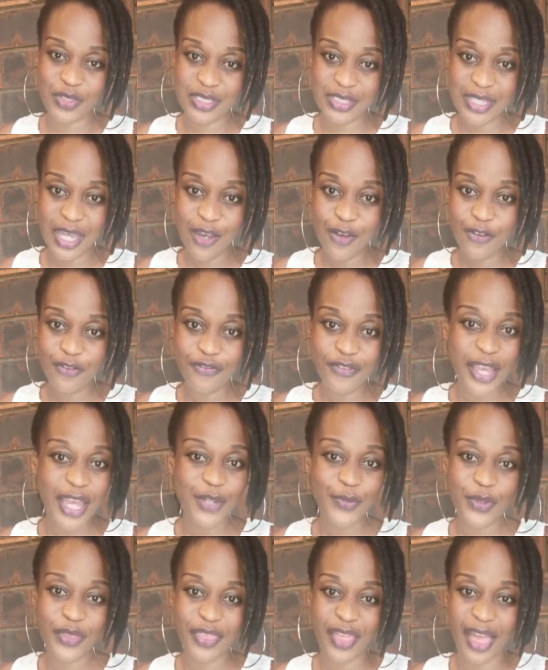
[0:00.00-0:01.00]
yourself
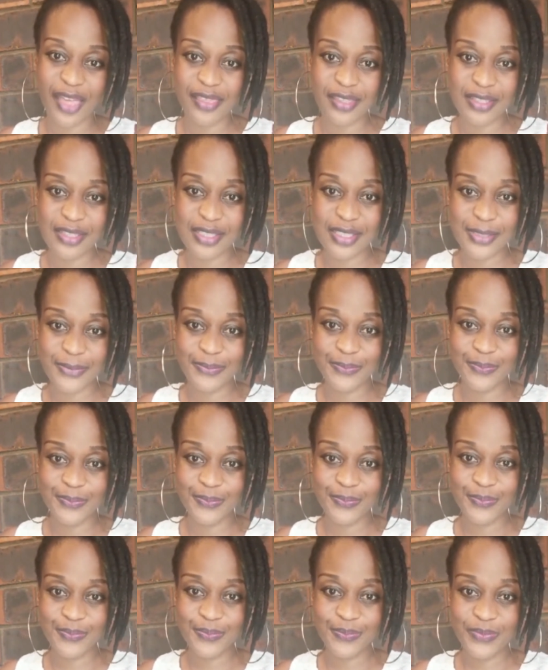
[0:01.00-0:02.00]
and with others.
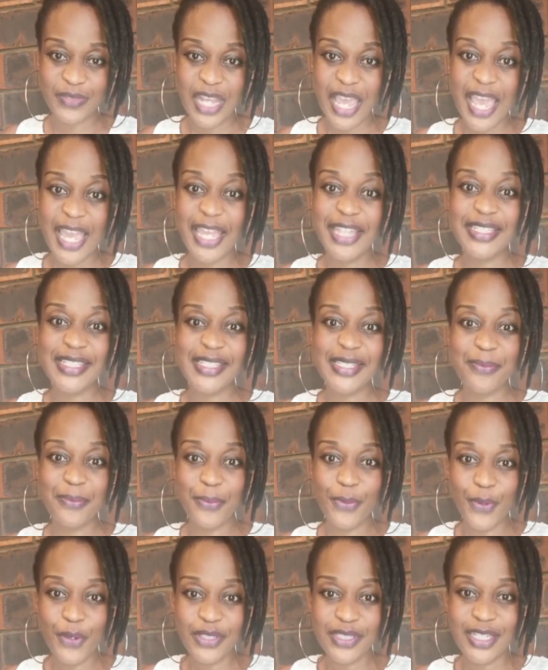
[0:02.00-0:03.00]
It is
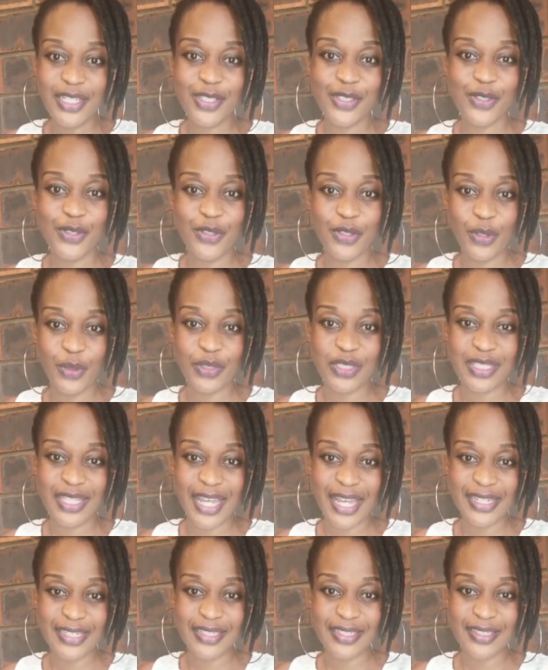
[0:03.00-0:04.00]
important to note
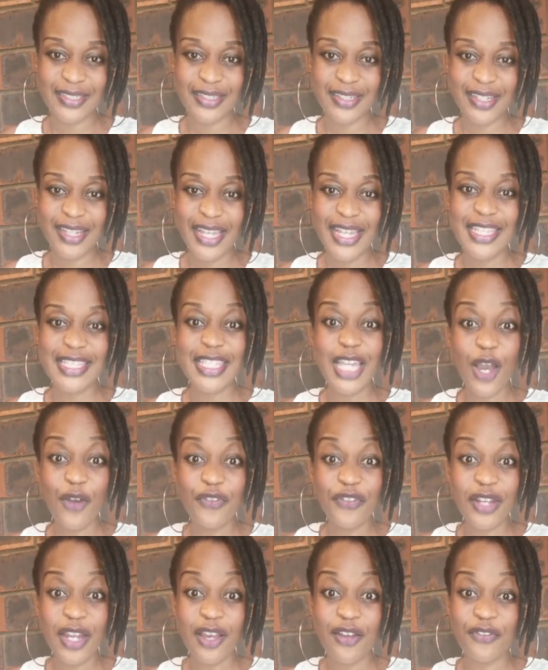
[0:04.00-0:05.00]
that
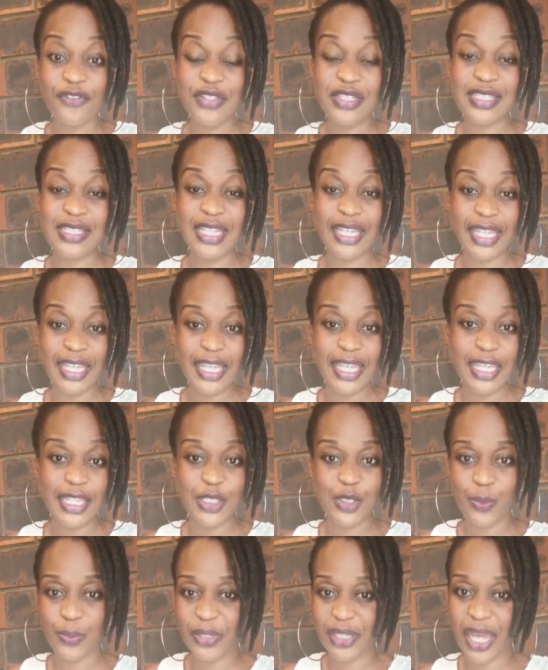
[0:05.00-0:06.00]
self love is the key
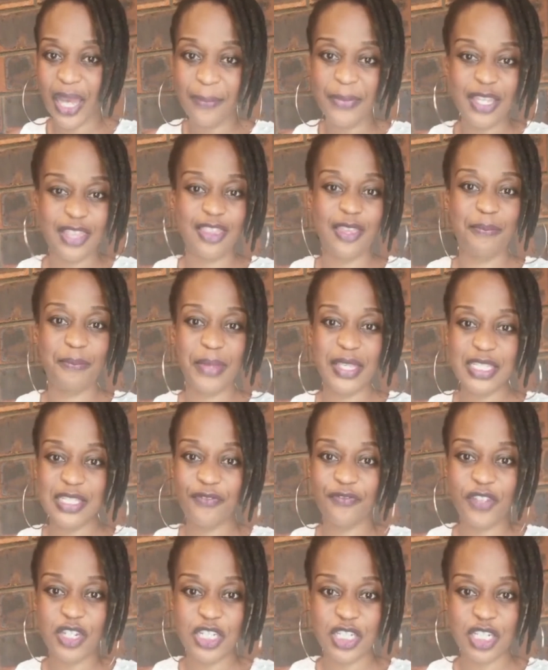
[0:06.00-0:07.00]
to becoming the
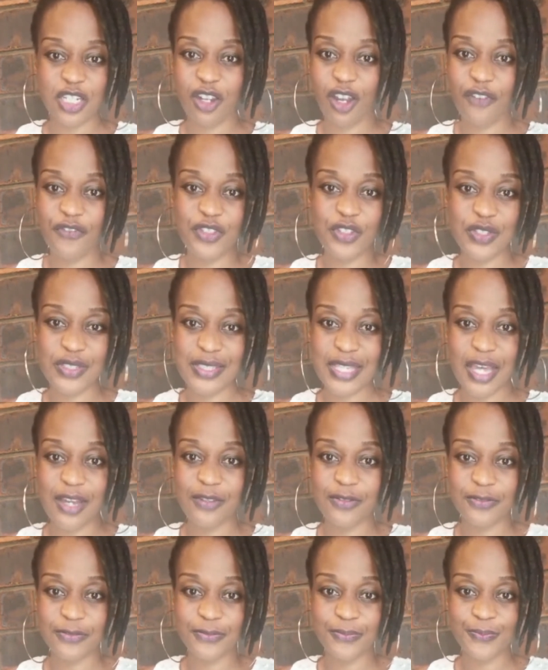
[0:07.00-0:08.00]
best version of
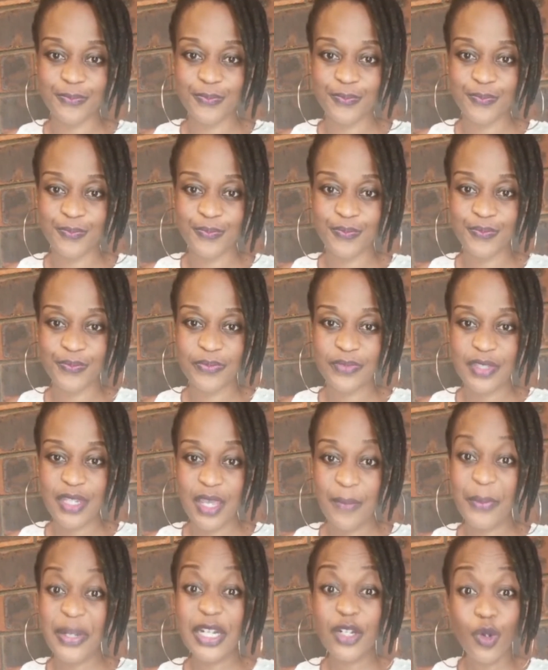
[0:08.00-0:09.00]
yourself.
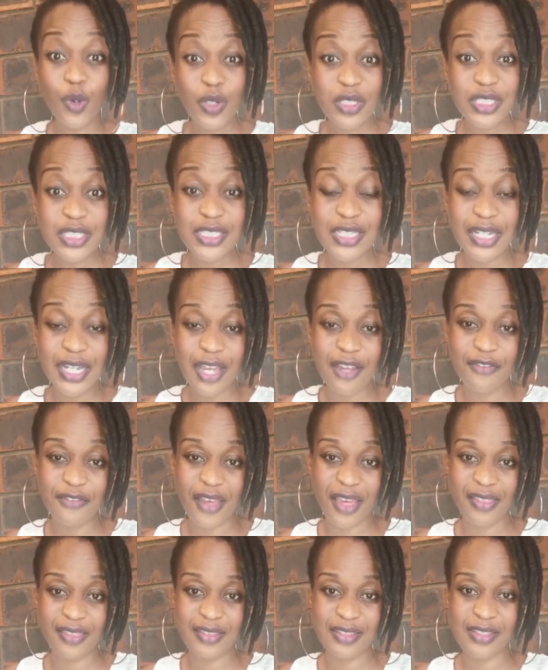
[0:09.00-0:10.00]
But in order to love
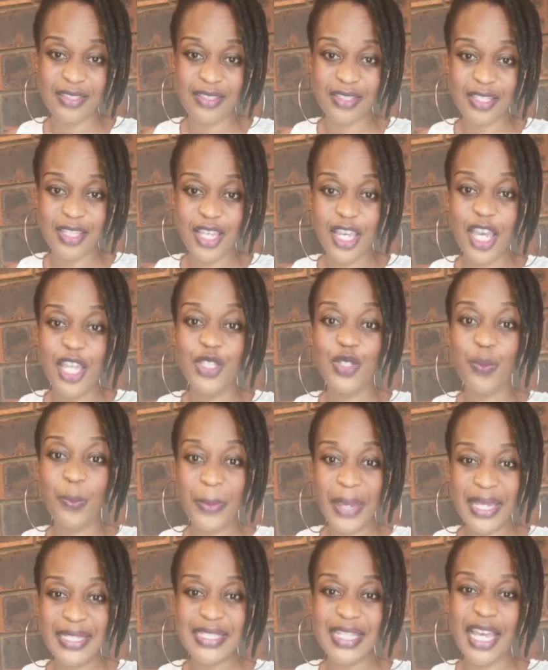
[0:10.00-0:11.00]
others, you
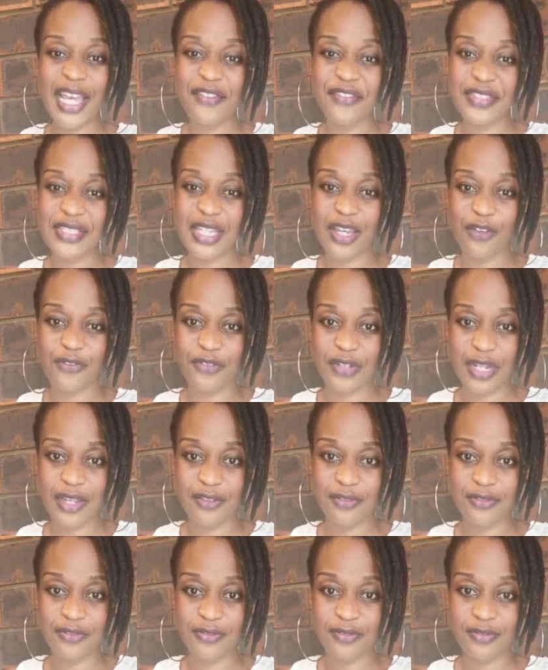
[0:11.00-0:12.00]
must have self
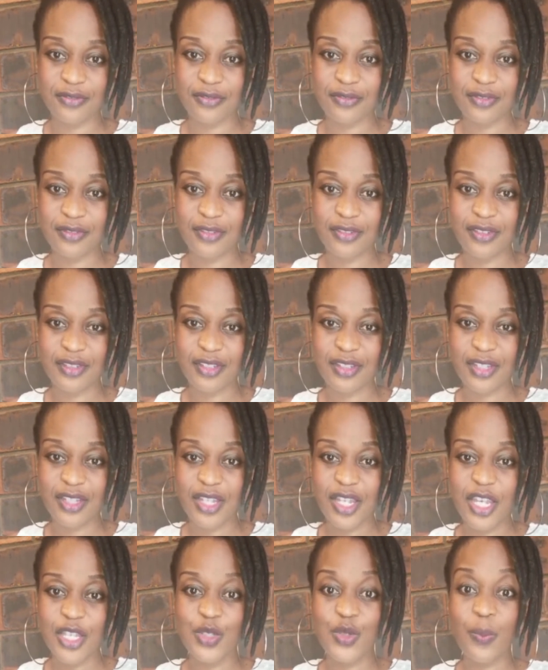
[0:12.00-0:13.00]
love.
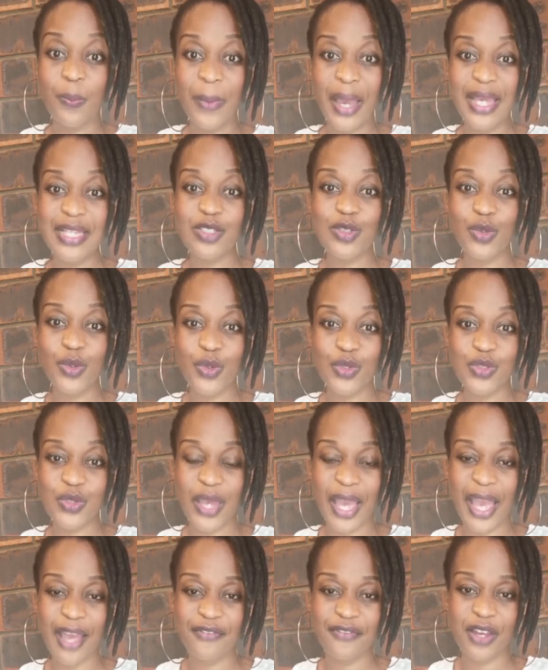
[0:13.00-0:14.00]
You must also
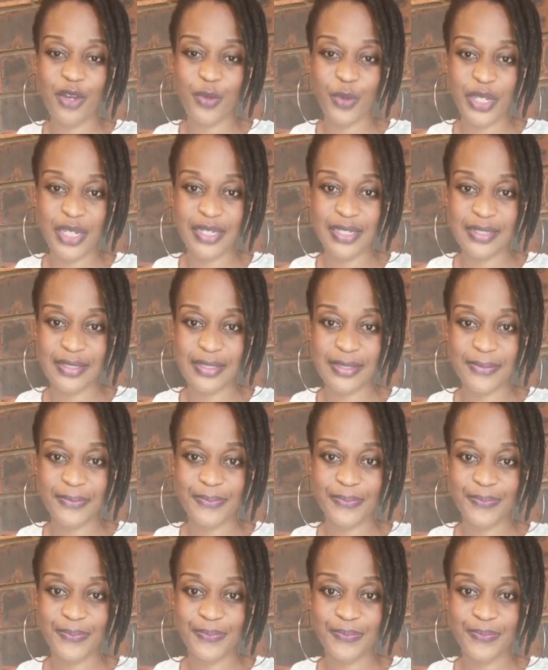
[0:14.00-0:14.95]
have awareness